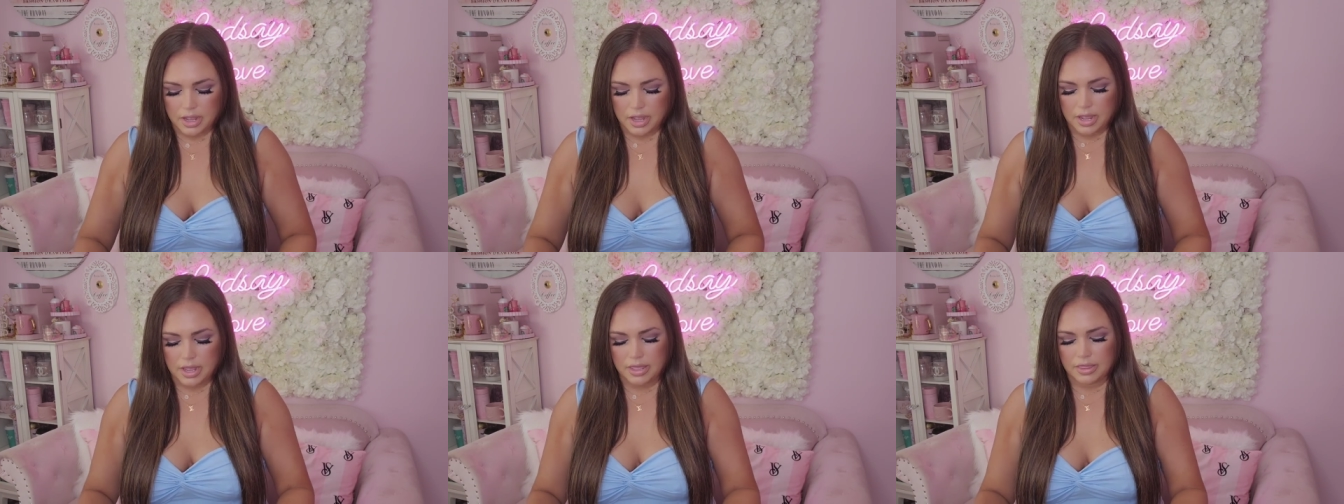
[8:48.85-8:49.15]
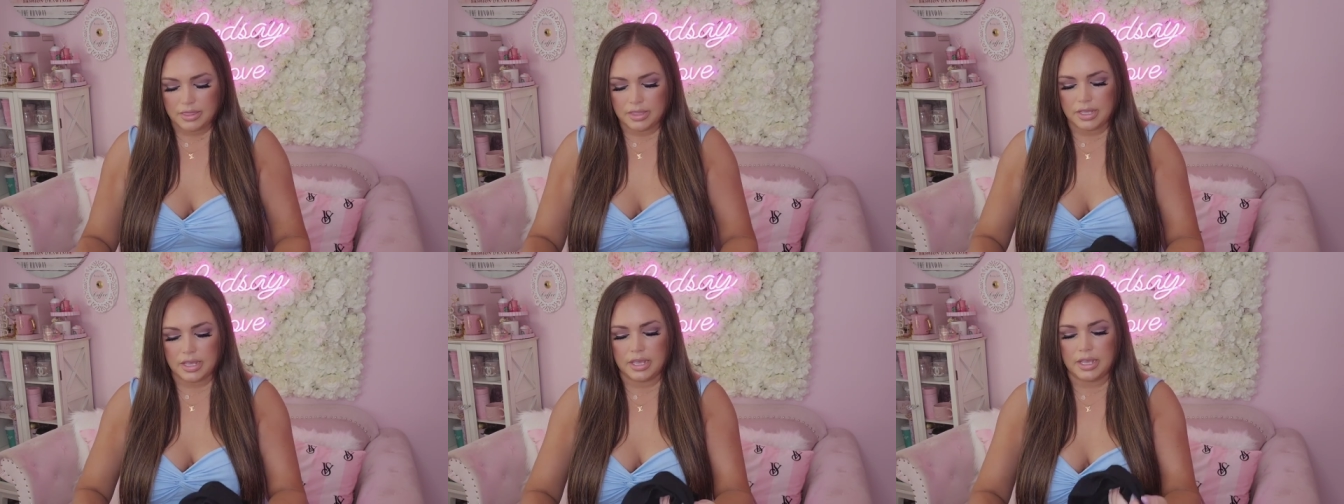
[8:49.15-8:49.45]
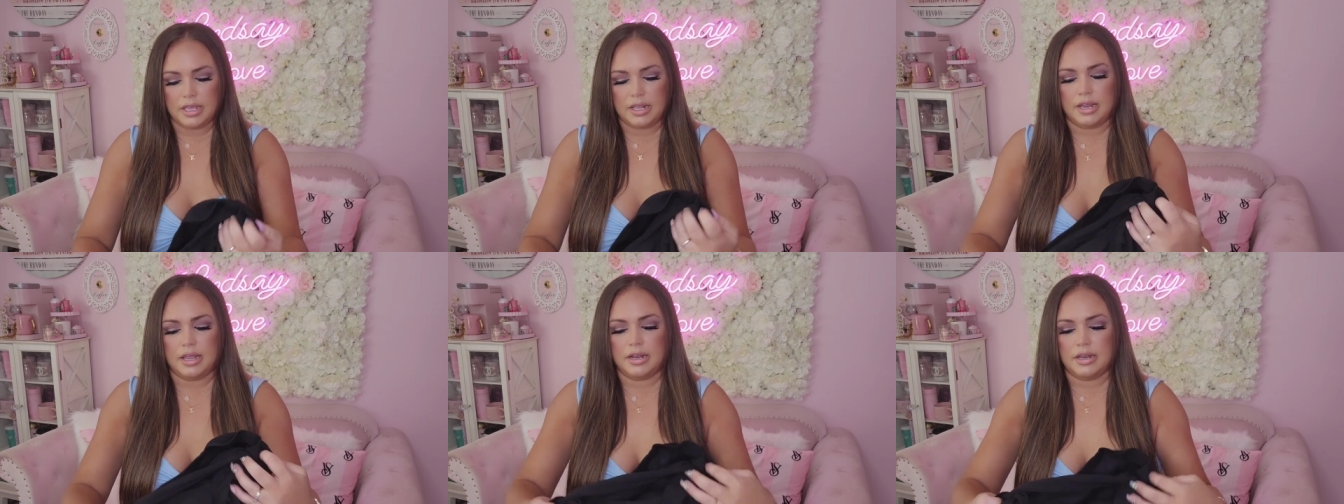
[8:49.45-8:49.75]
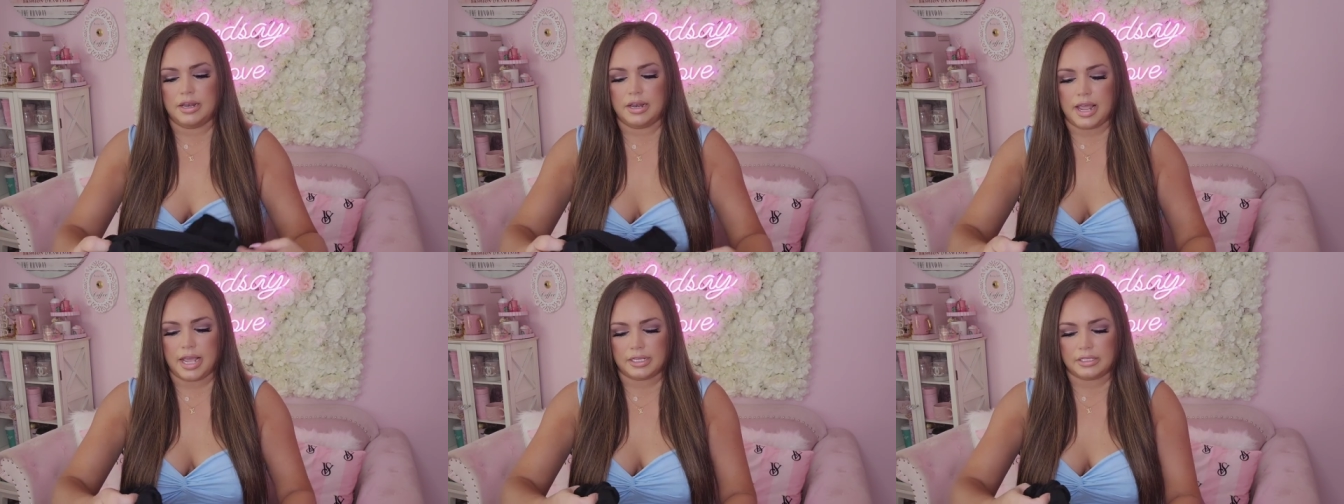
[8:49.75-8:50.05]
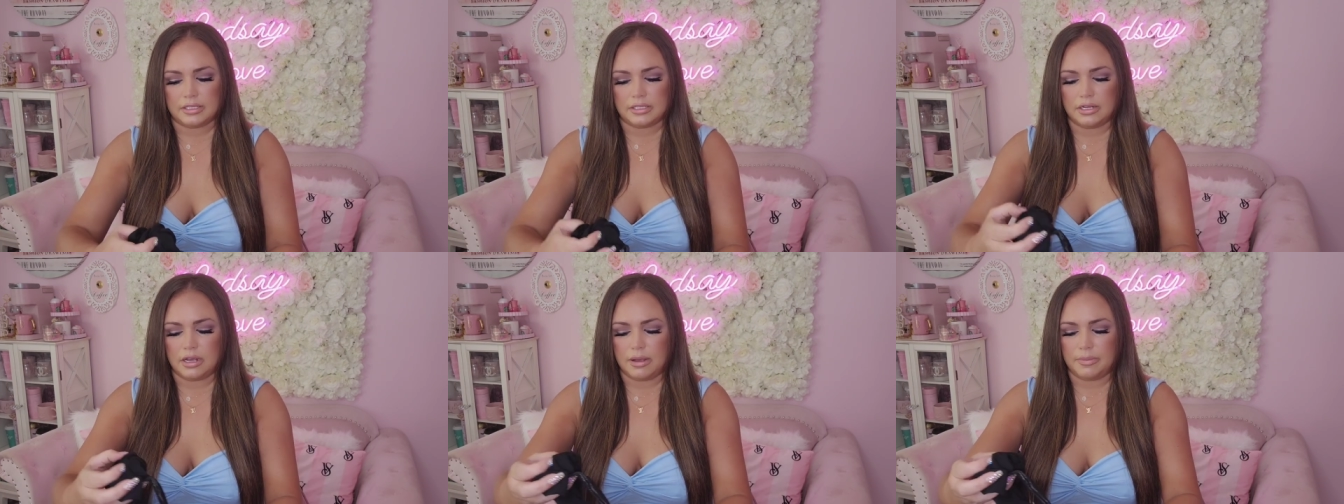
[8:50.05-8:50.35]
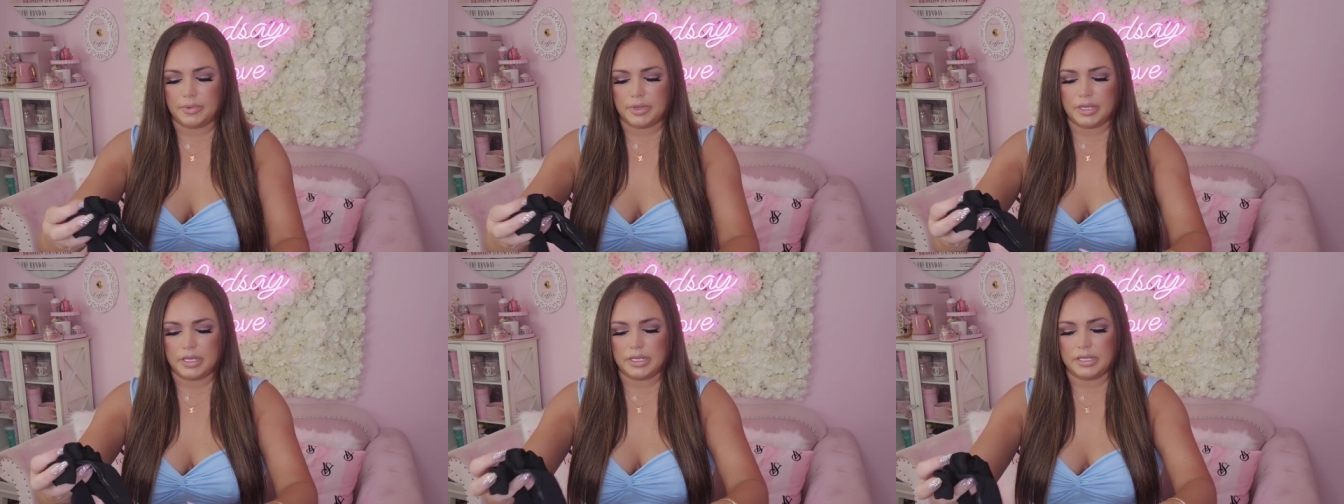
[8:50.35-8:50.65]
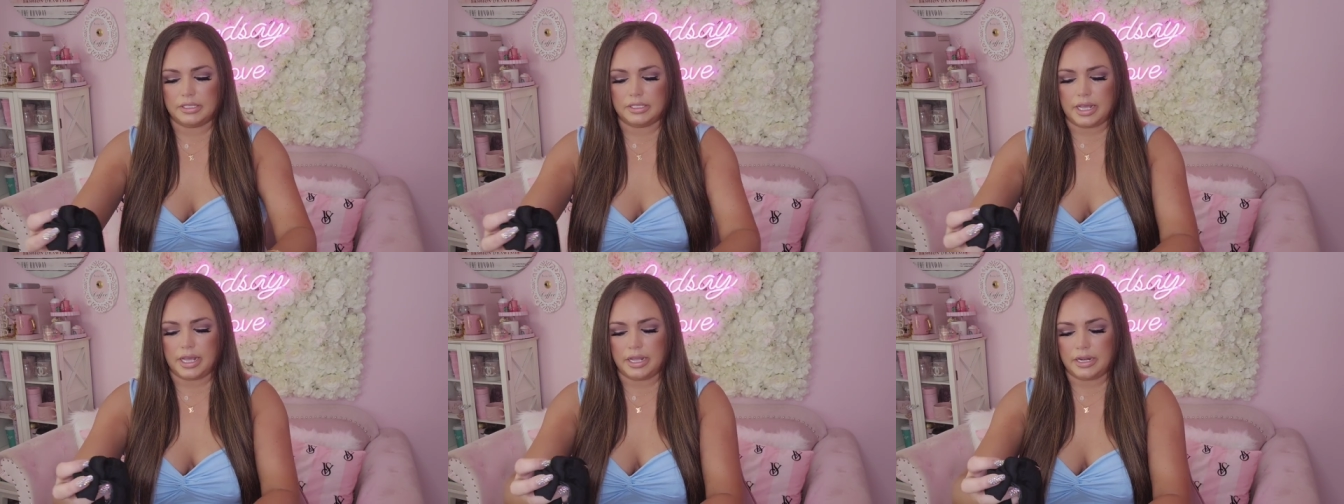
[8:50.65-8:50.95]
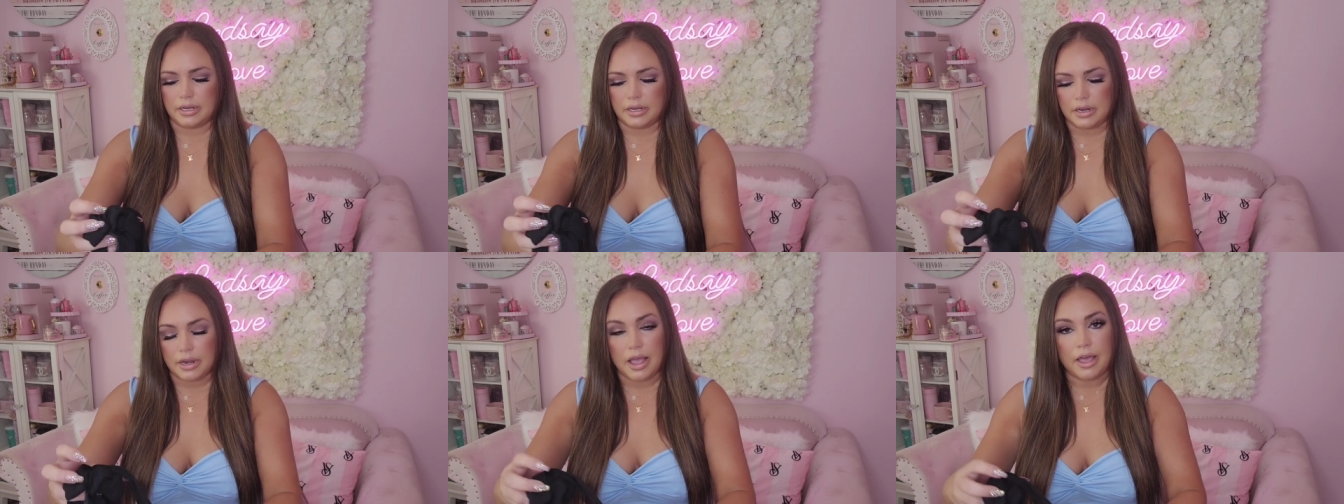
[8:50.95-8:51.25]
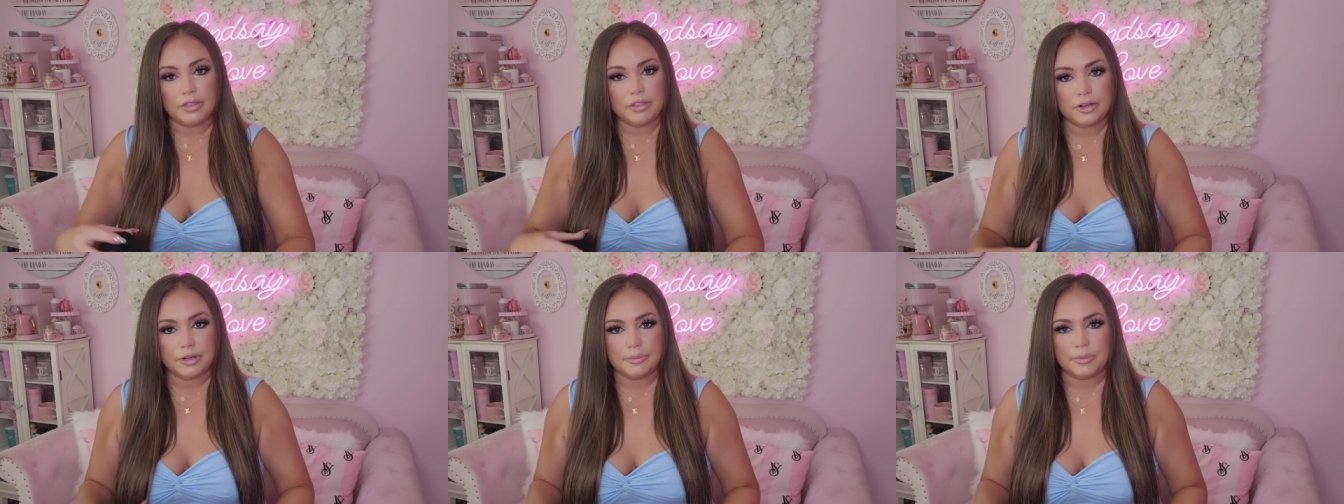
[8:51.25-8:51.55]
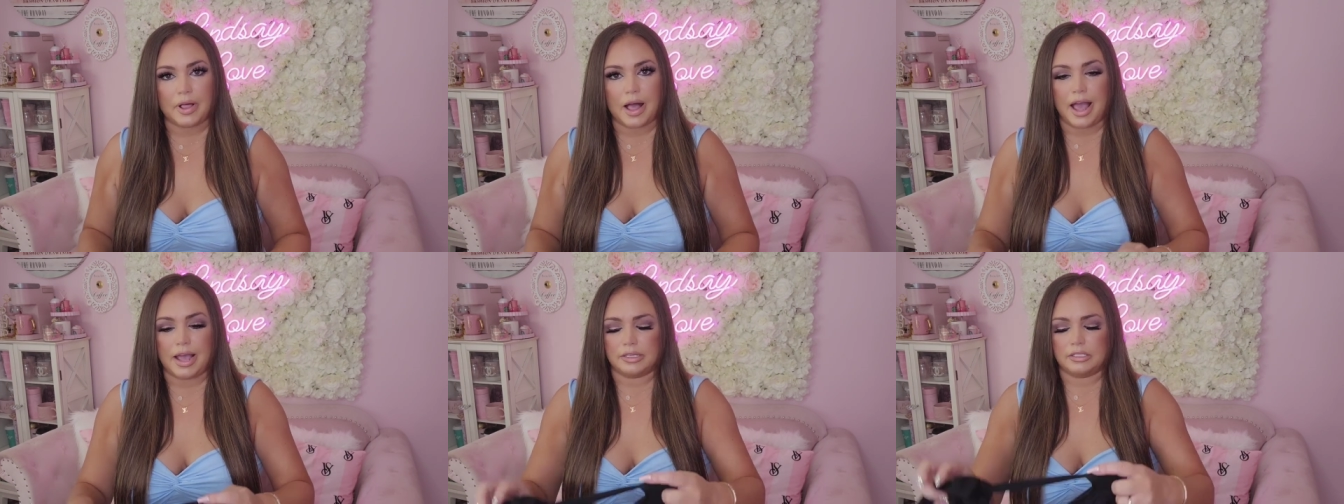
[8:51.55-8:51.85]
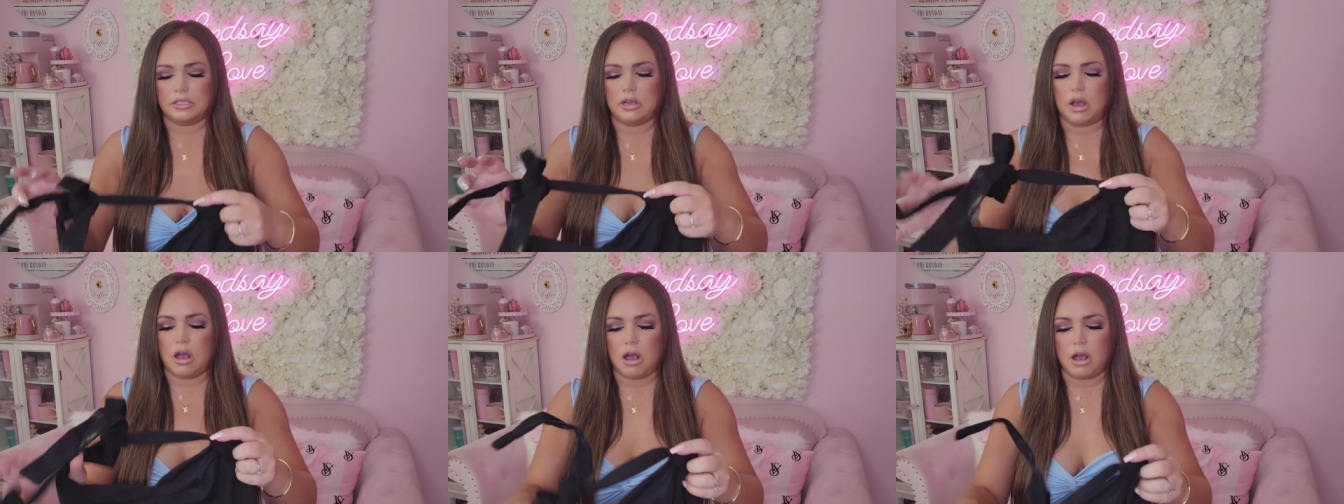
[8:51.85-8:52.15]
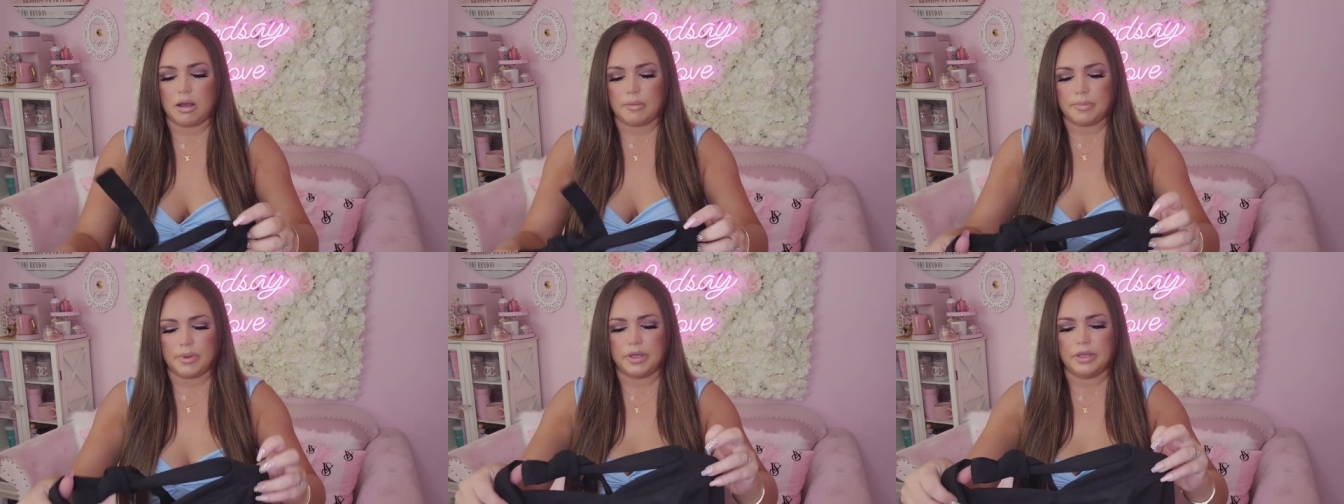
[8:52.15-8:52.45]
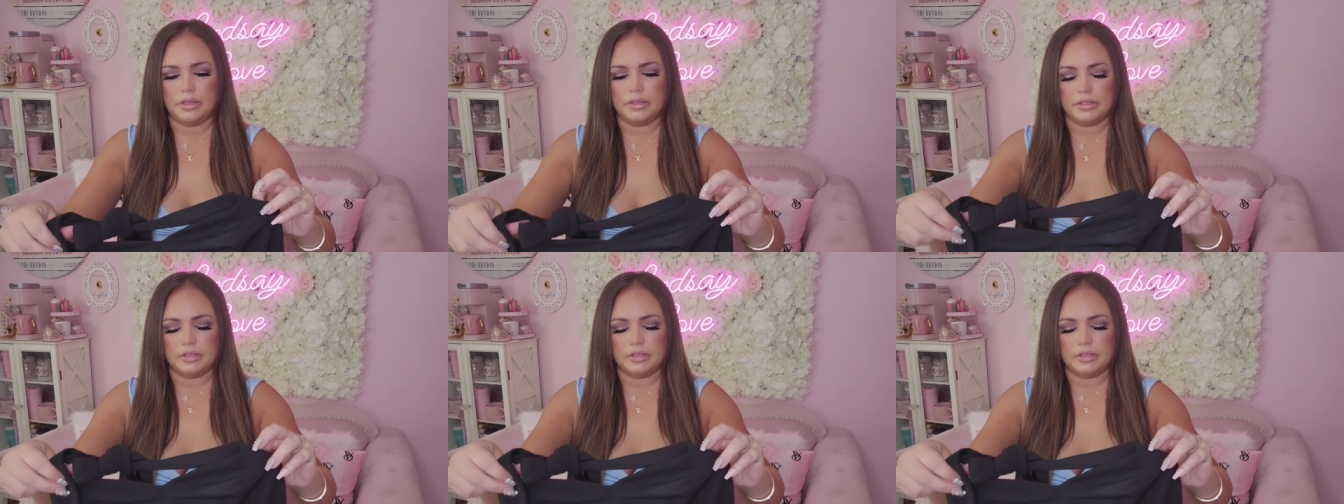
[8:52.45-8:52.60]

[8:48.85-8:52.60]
And then next up is another black top.